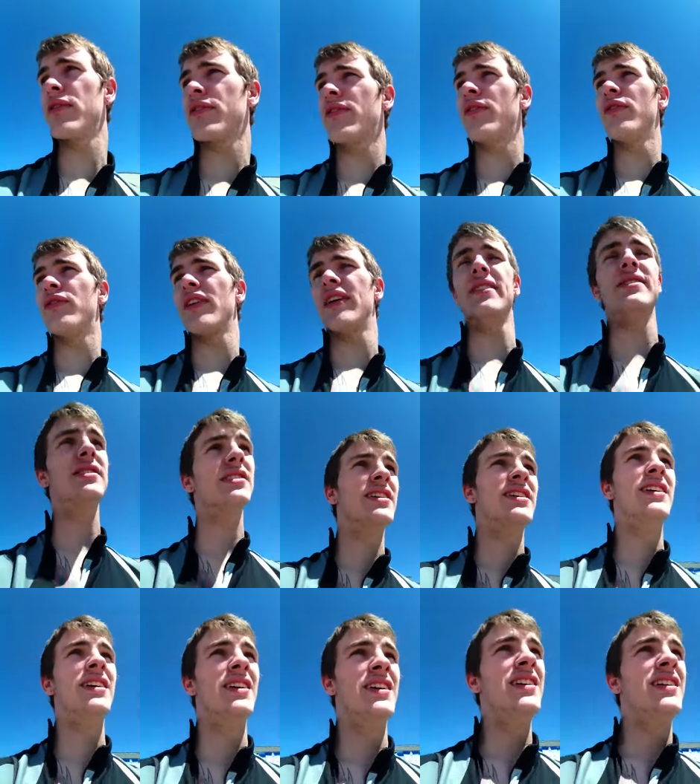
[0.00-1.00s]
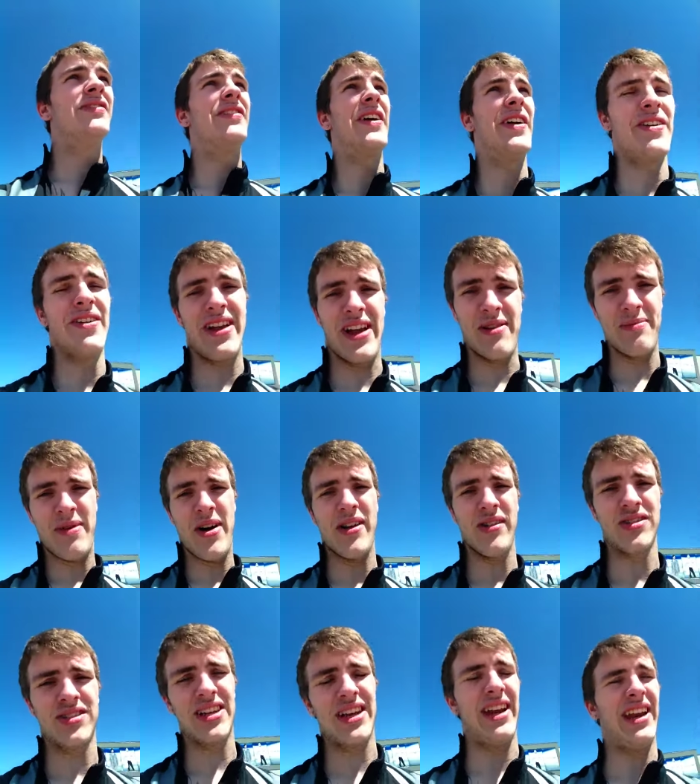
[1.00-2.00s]
a few friends that are like
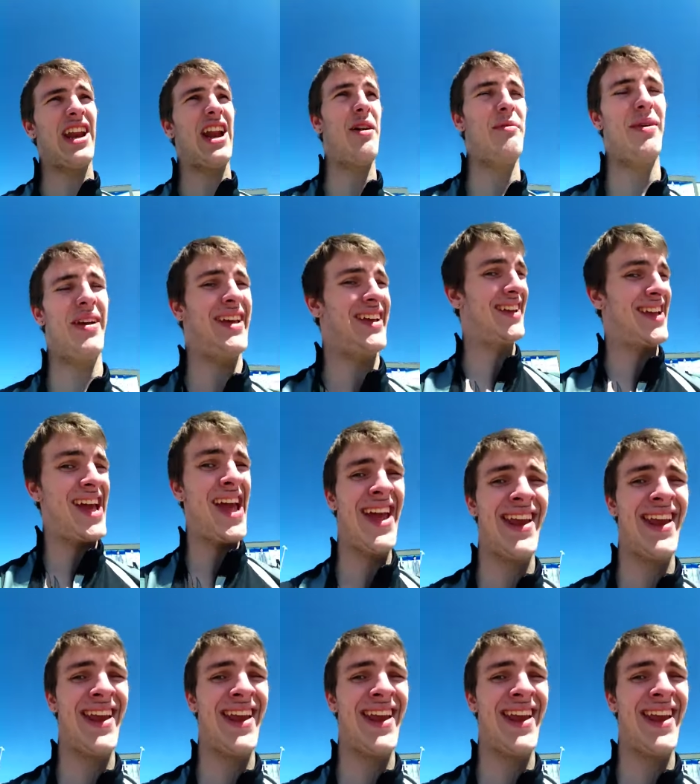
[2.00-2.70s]
model skinny and i'm like